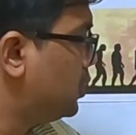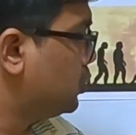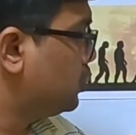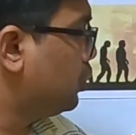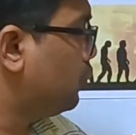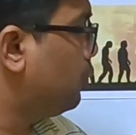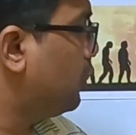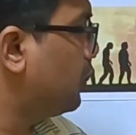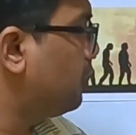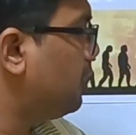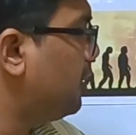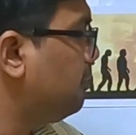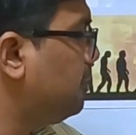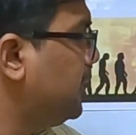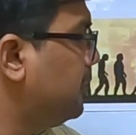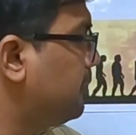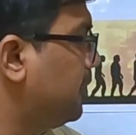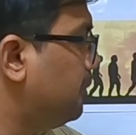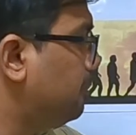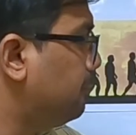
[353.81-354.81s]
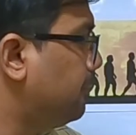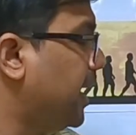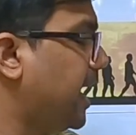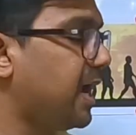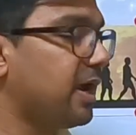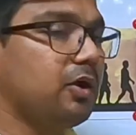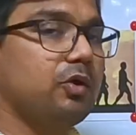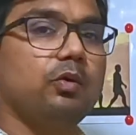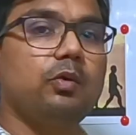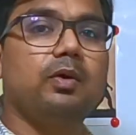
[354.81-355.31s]
So what do I mean by
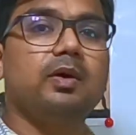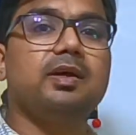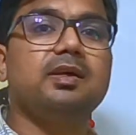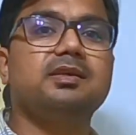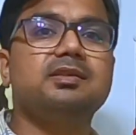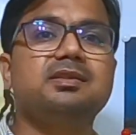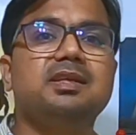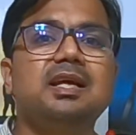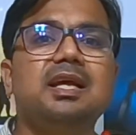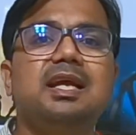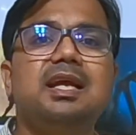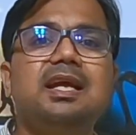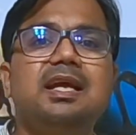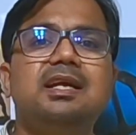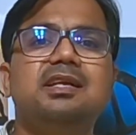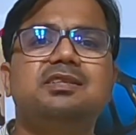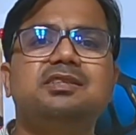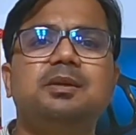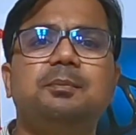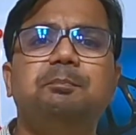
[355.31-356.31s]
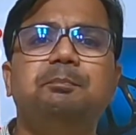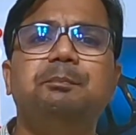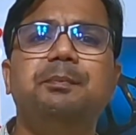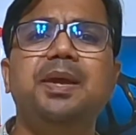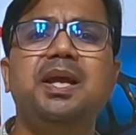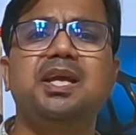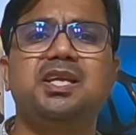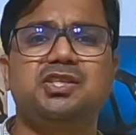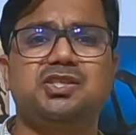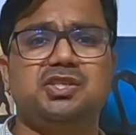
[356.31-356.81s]
macro is it's a
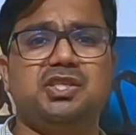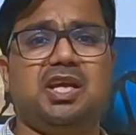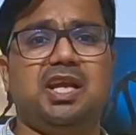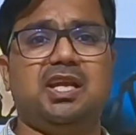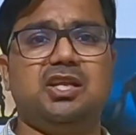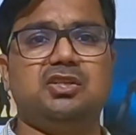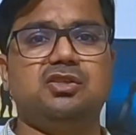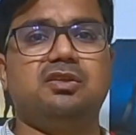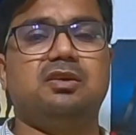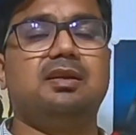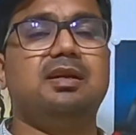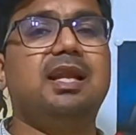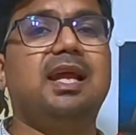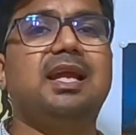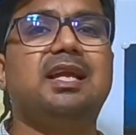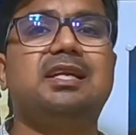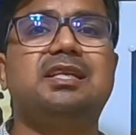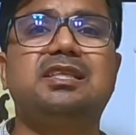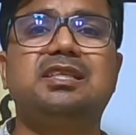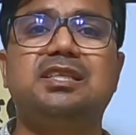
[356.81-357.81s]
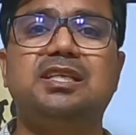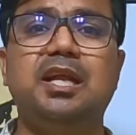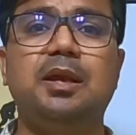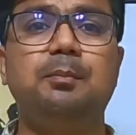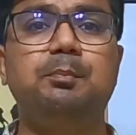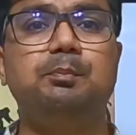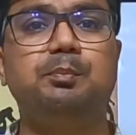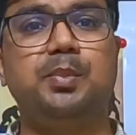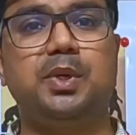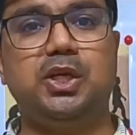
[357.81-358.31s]
big change like
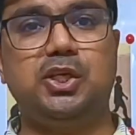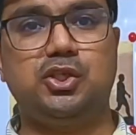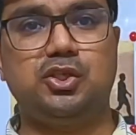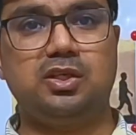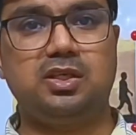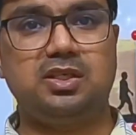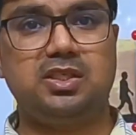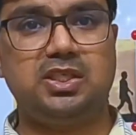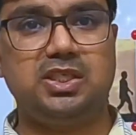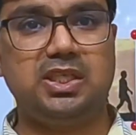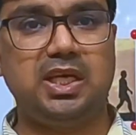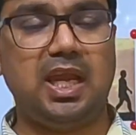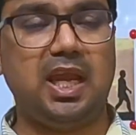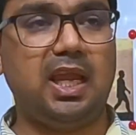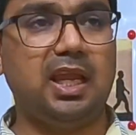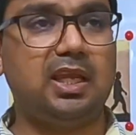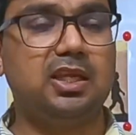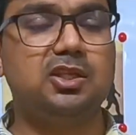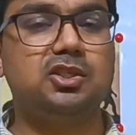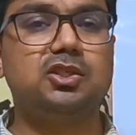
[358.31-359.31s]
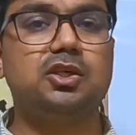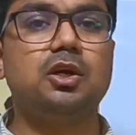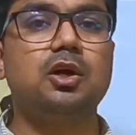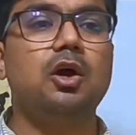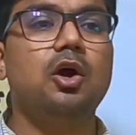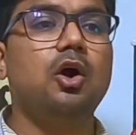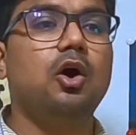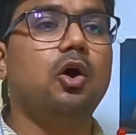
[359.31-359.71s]
temperature change,